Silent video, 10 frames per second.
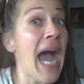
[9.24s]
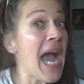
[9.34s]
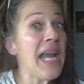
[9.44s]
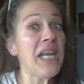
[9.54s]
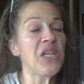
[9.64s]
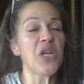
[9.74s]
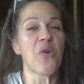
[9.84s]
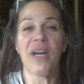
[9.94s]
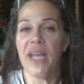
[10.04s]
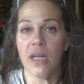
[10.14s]
I didn't know
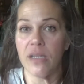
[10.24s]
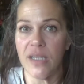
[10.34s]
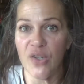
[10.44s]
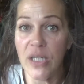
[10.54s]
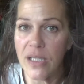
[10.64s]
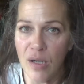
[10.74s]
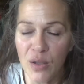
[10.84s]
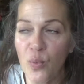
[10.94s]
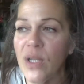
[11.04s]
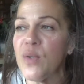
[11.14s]
I had a series
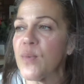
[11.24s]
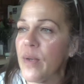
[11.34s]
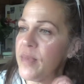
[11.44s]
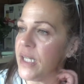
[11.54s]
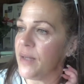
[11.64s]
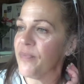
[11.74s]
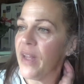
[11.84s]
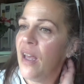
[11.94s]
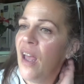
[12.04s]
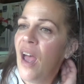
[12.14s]
called Willow's Whimsy.
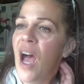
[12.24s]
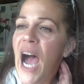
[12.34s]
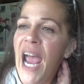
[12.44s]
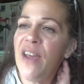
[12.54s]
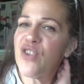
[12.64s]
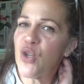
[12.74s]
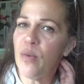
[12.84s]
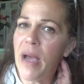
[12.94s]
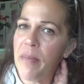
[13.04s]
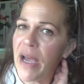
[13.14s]
I have
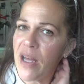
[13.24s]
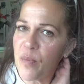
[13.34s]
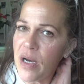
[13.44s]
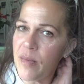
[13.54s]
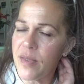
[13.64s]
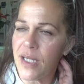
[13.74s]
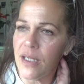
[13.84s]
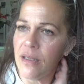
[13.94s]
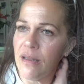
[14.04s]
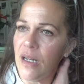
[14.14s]
shown my bath bombs
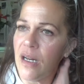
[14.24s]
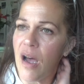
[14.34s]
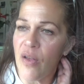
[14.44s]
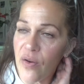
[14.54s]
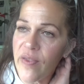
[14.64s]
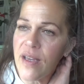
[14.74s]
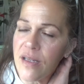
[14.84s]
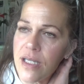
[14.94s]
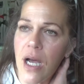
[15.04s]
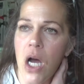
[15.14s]
and other
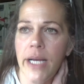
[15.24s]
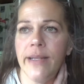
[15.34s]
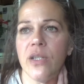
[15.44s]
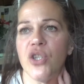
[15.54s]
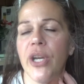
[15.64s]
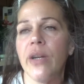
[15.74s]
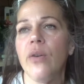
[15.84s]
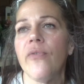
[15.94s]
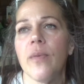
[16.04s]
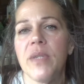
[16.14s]
things on this
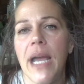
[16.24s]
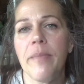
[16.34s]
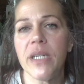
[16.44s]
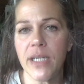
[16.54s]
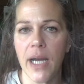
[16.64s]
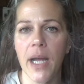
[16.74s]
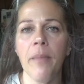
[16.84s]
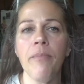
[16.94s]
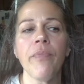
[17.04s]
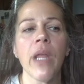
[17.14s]
channel from time to
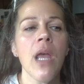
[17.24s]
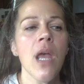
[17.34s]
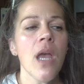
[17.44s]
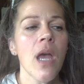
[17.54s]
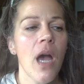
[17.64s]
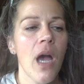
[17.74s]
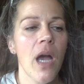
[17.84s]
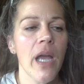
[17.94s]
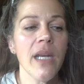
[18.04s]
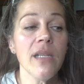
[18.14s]
time.
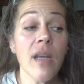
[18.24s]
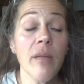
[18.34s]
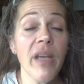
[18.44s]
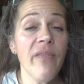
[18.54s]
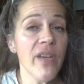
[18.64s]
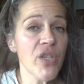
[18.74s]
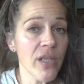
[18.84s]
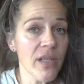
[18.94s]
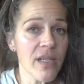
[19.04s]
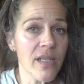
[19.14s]
It is on my
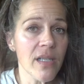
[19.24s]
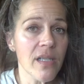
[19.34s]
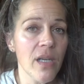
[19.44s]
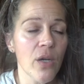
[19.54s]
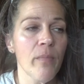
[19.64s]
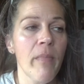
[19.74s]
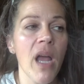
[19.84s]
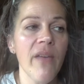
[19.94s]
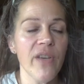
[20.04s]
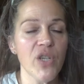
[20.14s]
vision list this year.
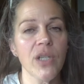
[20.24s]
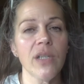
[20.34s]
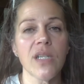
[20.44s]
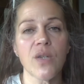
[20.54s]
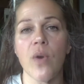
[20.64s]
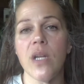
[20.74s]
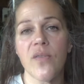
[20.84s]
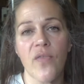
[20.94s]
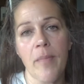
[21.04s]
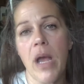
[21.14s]
My vision list runs
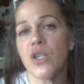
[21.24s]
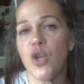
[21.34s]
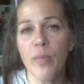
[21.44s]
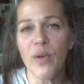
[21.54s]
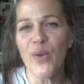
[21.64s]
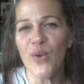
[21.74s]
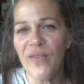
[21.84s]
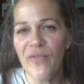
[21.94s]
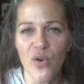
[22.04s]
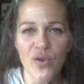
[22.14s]
from October
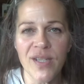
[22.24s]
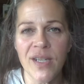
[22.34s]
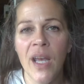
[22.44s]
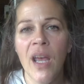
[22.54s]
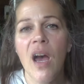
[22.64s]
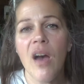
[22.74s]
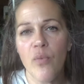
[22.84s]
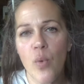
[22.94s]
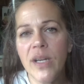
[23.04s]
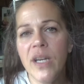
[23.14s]
31st
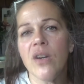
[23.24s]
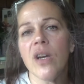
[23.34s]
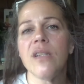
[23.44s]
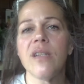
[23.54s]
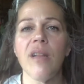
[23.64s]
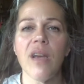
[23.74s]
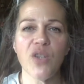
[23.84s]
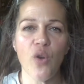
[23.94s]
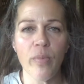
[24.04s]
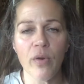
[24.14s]
of one year until
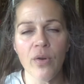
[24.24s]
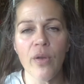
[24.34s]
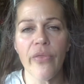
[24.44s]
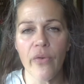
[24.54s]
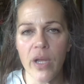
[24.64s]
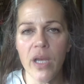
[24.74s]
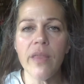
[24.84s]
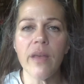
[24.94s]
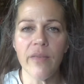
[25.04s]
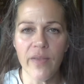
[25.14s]
October
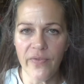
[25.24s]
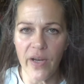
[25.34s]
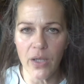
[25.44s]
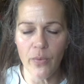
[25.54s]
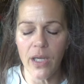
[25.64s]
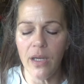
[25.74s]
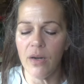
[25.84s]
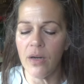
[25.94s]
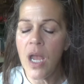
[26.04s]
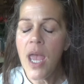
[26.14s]
30th of the following
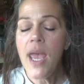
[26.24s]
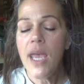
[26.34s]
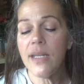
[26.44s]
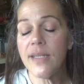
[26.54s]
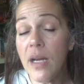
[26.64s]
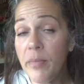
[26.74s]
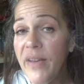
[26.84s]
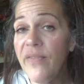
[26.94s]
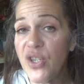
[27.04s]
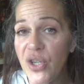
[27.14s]
year. It is on
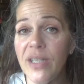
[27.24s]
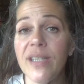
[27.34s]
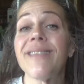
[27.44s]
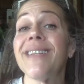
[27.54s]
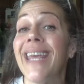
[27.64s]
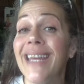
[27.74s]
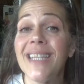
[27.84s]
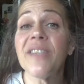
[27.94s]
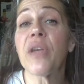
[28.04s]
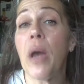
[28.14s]
my vision list to get
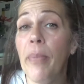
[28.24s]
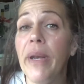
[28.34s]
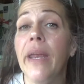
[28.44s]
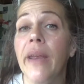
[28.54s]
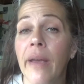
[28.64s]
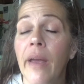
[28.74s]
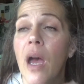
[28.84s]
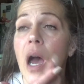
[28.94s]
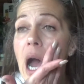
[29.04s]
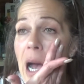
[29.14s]
this company
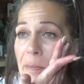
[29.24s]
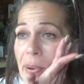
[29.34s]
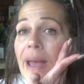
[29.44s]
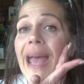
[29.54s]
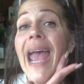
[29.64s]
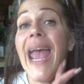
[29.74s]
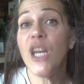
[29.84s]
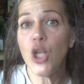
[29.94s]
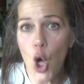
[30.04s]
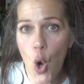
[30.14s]
up
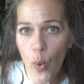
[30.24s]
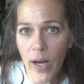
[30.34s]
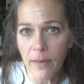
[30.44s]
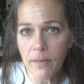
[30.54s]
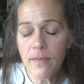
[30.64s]
and going.